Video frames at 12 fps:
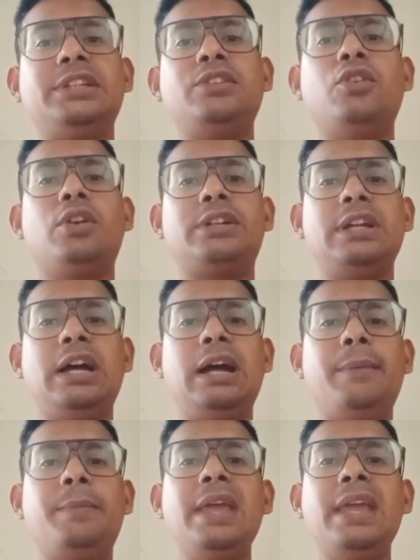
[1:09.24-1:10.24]
it got
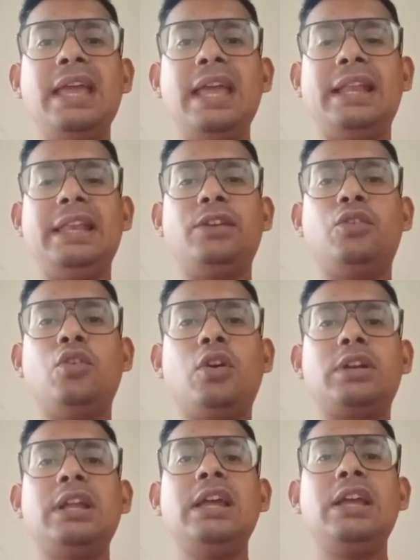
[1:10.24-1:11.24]
up and it
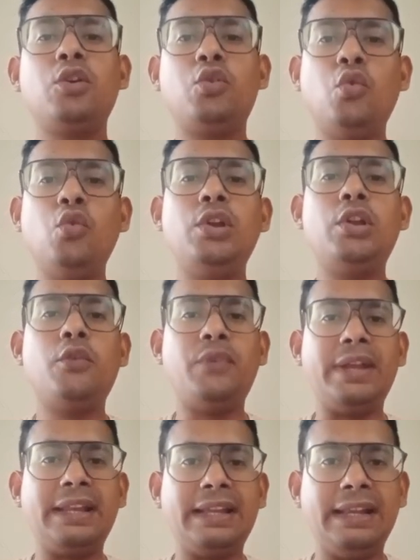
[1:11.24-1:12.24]
got cooled off
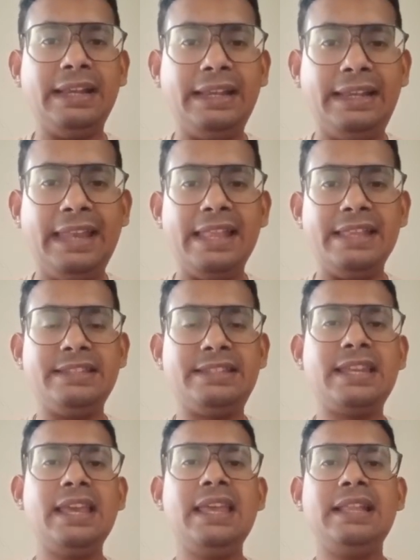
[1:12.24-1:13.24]
and
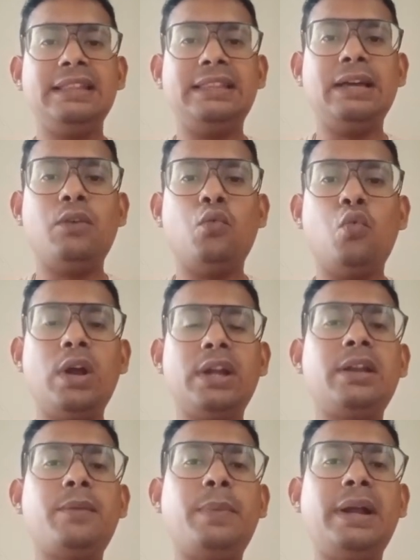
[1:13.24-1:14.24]
condensed. The
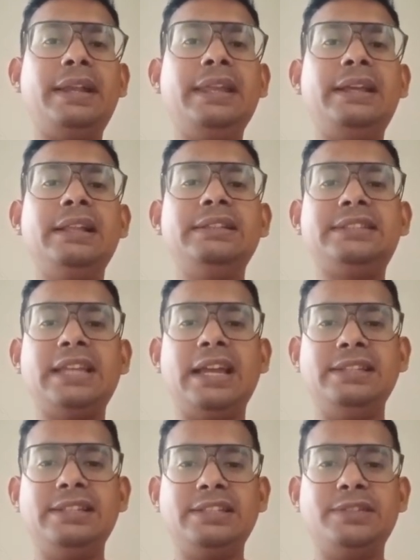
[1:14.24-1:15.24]
water particle
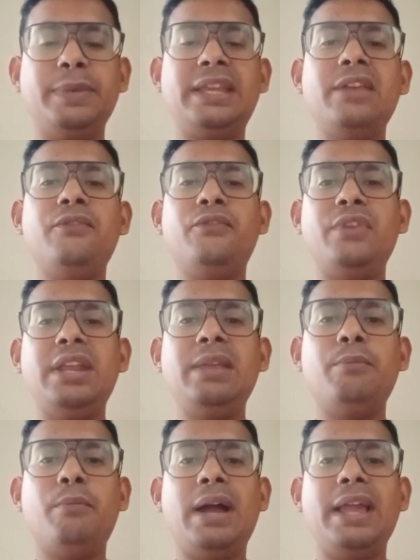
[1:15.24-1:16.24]
sizes became
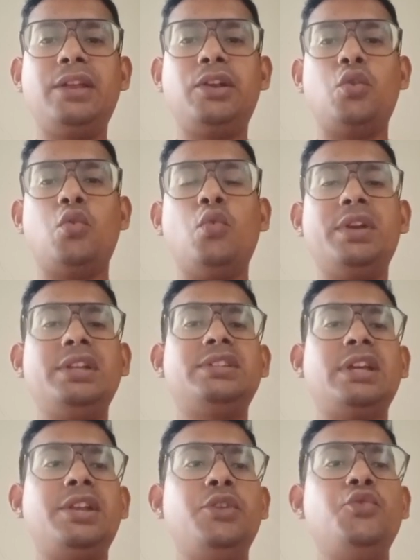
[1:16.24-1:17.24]
very micro, what is
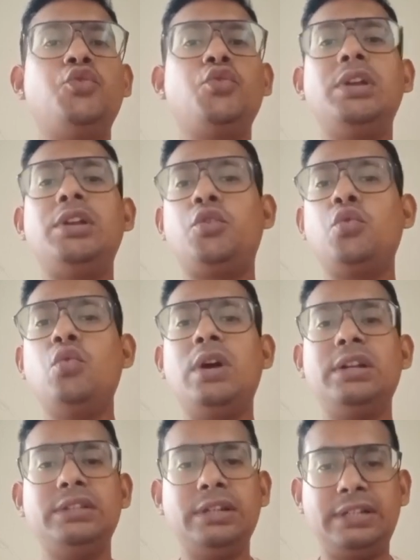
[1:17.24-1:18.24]
unusual to
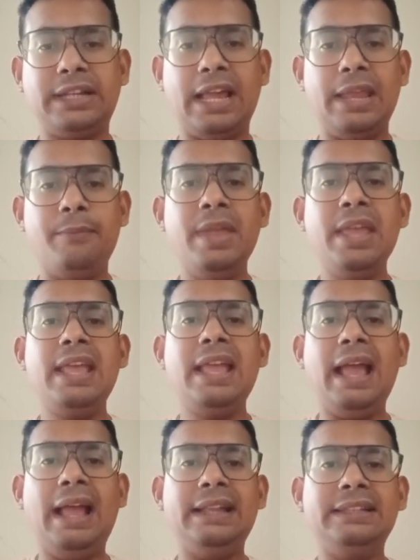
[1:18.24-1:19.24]
other time,
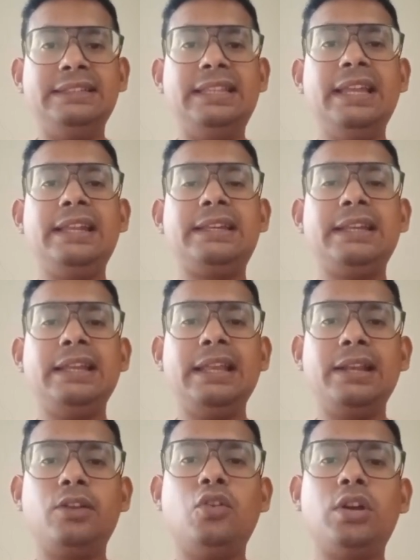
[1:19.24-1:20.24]
and then
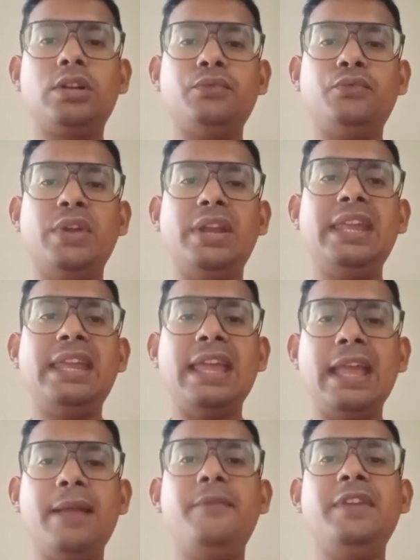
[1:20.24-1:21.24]
it got very
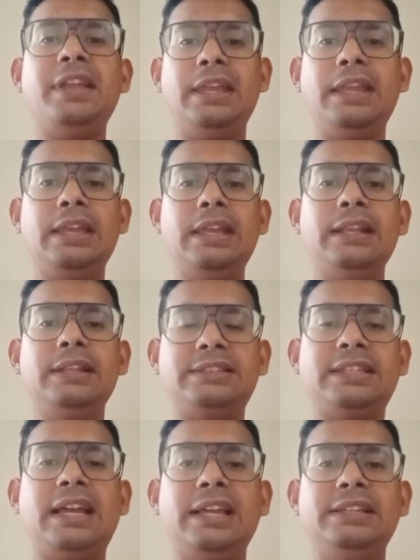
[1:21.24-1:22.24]
heavy in
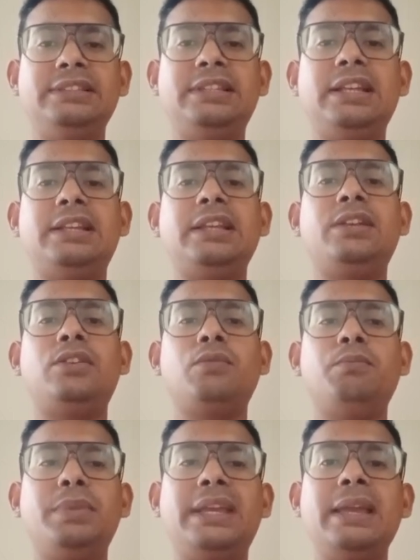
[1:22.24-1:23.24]
size that it
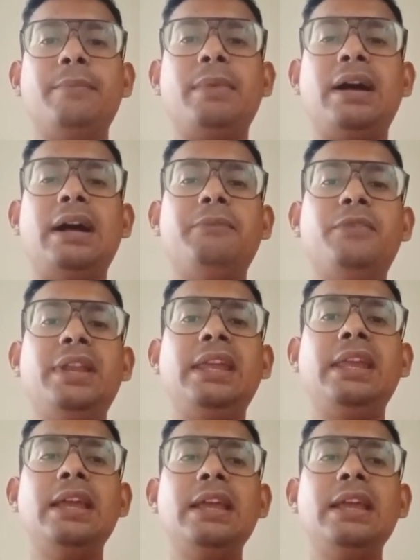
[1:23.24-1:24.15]
became very